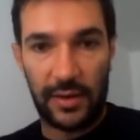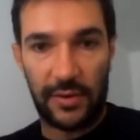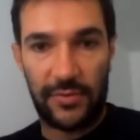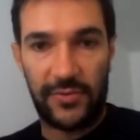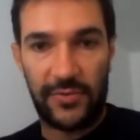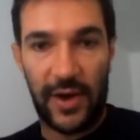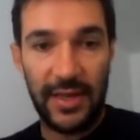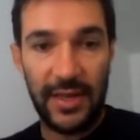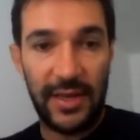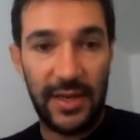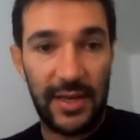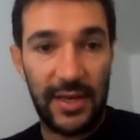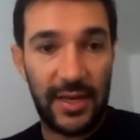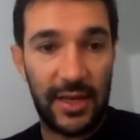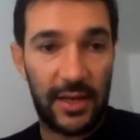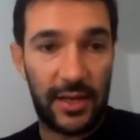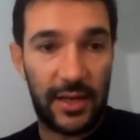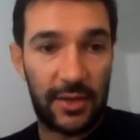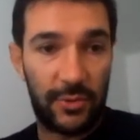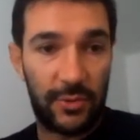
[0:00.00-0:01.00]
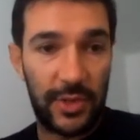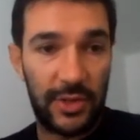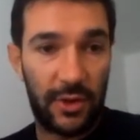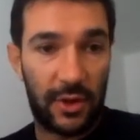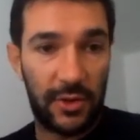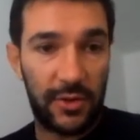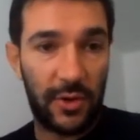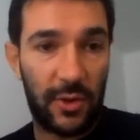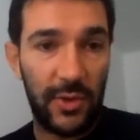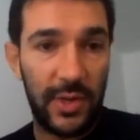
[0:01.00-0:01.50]
Finally, we
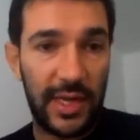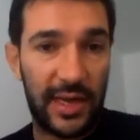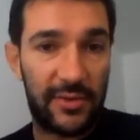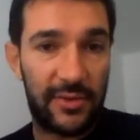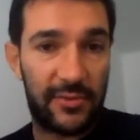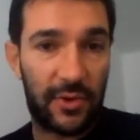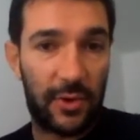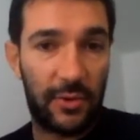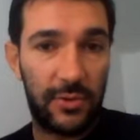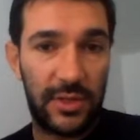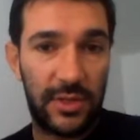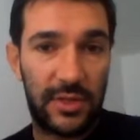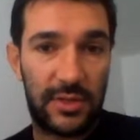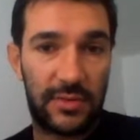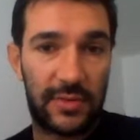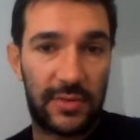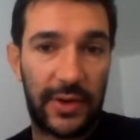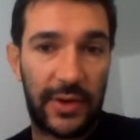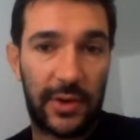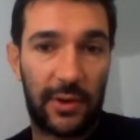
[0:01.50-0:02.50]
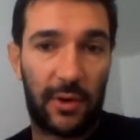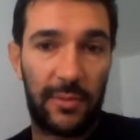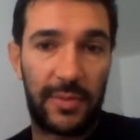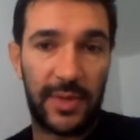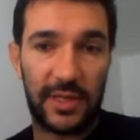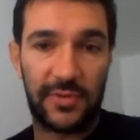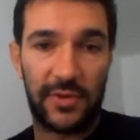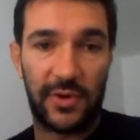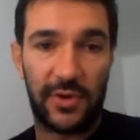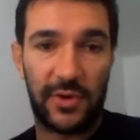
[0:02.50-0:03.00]
not only have all these very
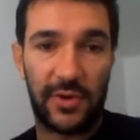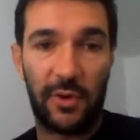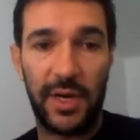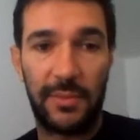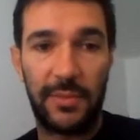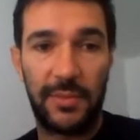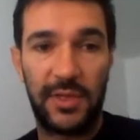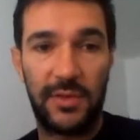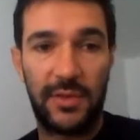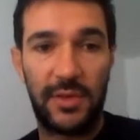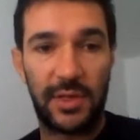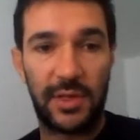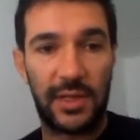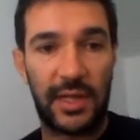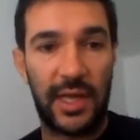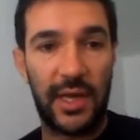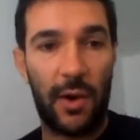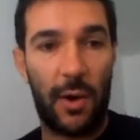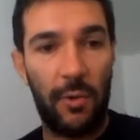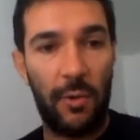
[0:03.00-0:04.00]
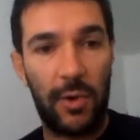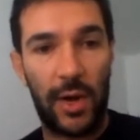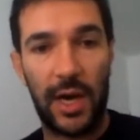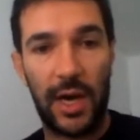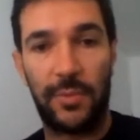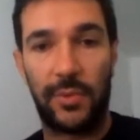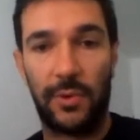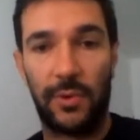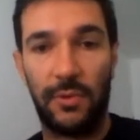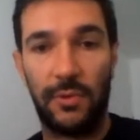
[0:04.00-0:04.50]
complex phenomena, but they all
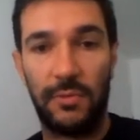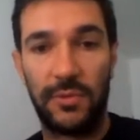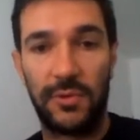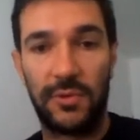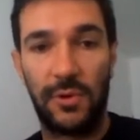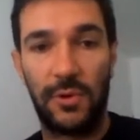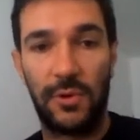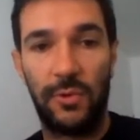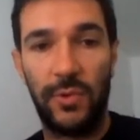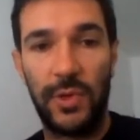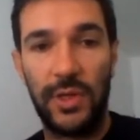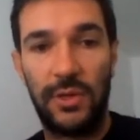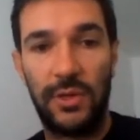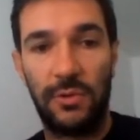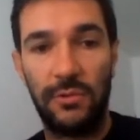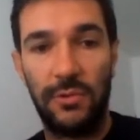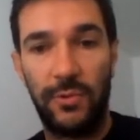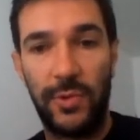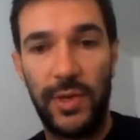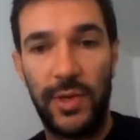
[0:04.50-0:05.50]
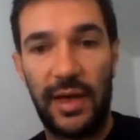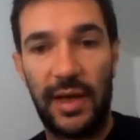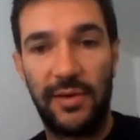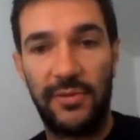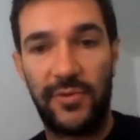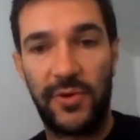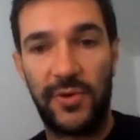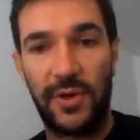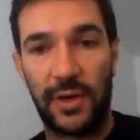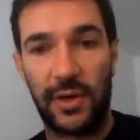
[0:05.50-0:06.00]
couple. So we
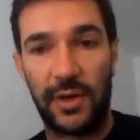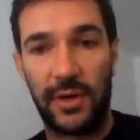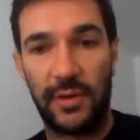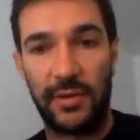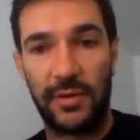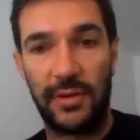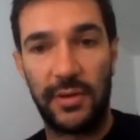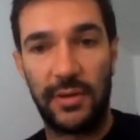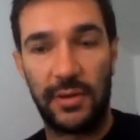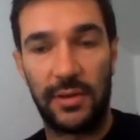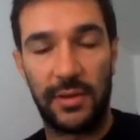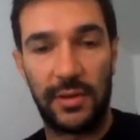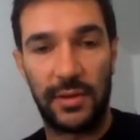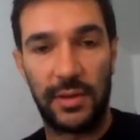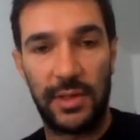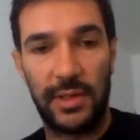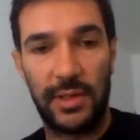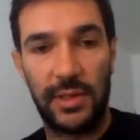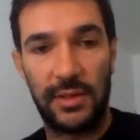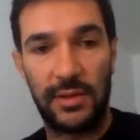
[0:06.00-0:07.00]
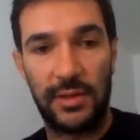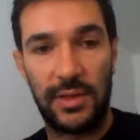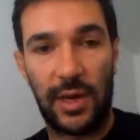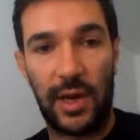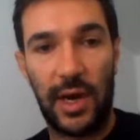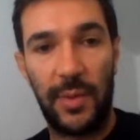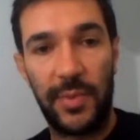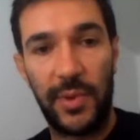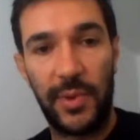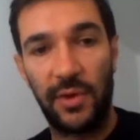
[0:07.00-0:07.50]
have the
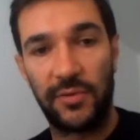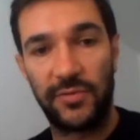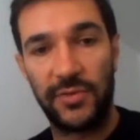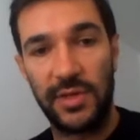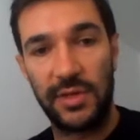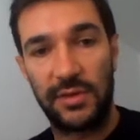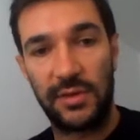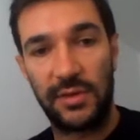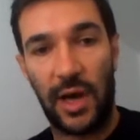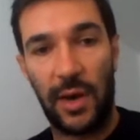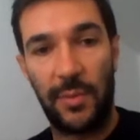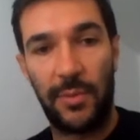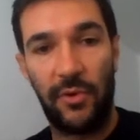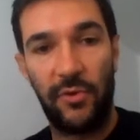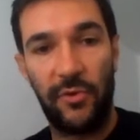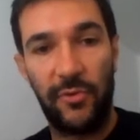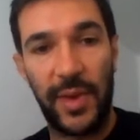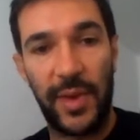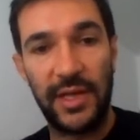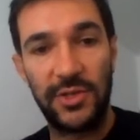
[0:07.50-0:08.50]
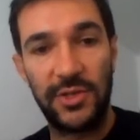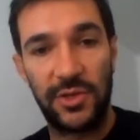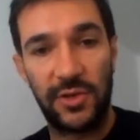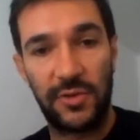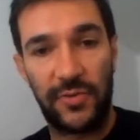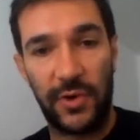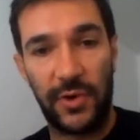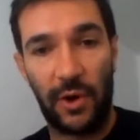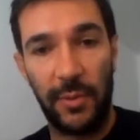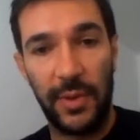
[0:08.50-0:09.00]
coupling of this above
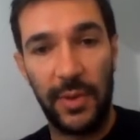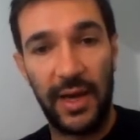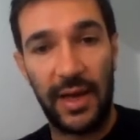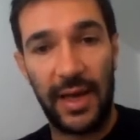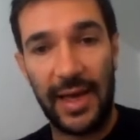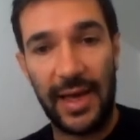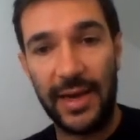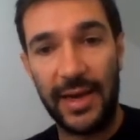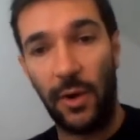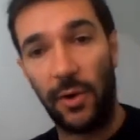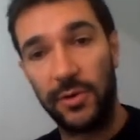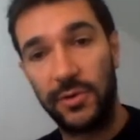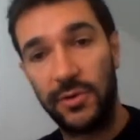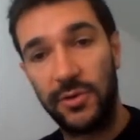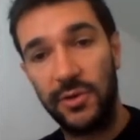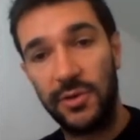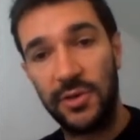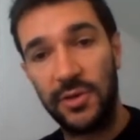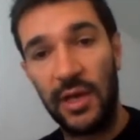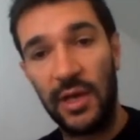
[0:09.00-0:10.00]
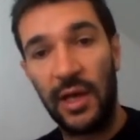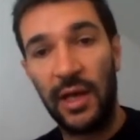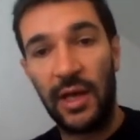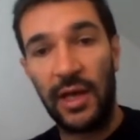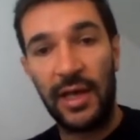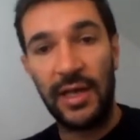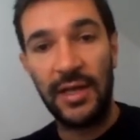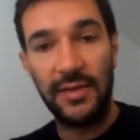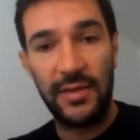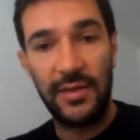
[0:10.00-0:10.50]
mentioned phenomena and others
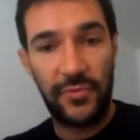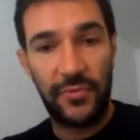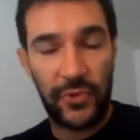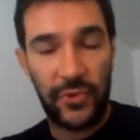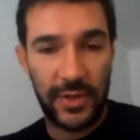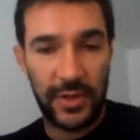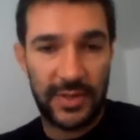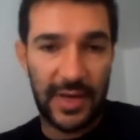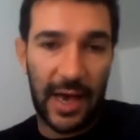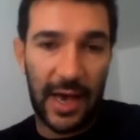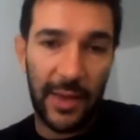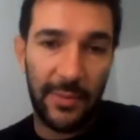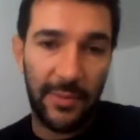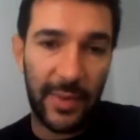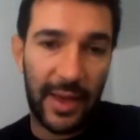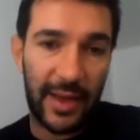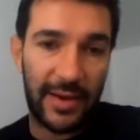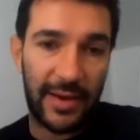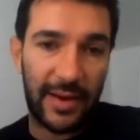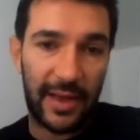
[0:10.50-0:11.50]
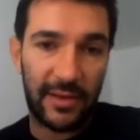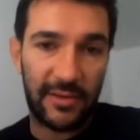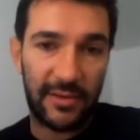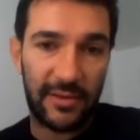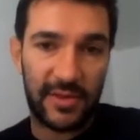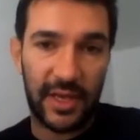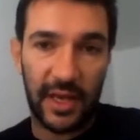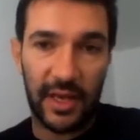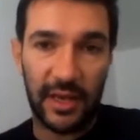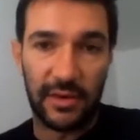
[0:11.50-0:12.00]
in different time and length
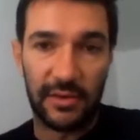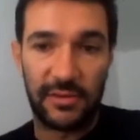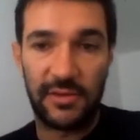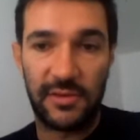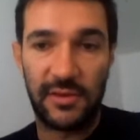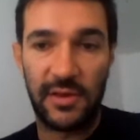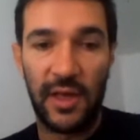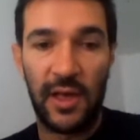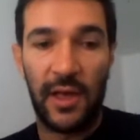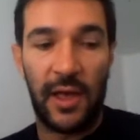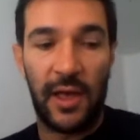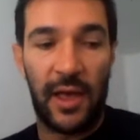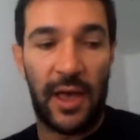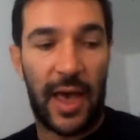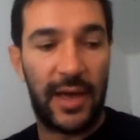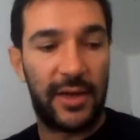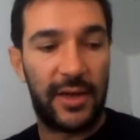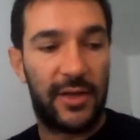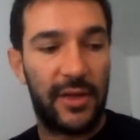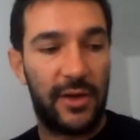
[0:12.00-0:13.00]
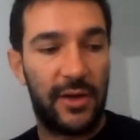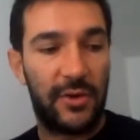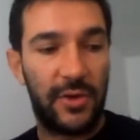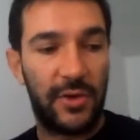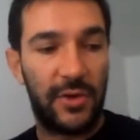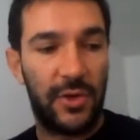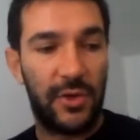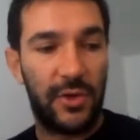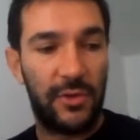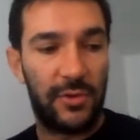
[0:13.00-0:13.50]
scales. And here
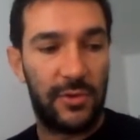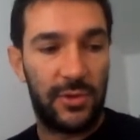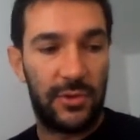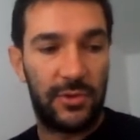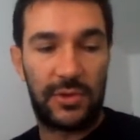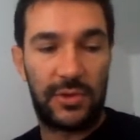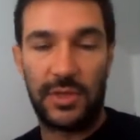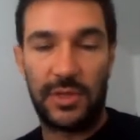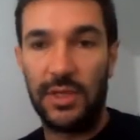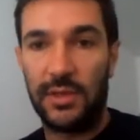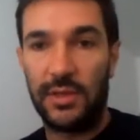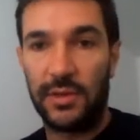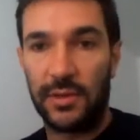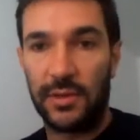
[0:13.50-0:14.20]
you see